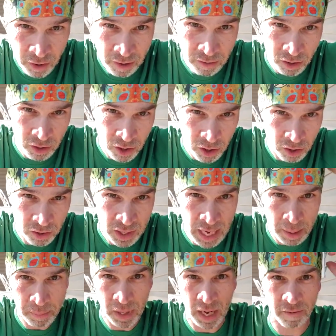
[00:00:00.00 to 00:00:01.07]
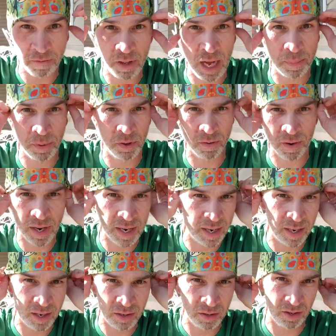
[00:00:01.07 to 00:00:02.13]
Have a little top knot flopping
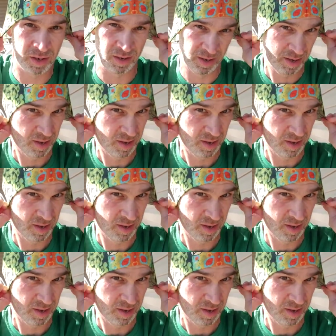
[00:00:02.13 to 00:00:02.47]
around.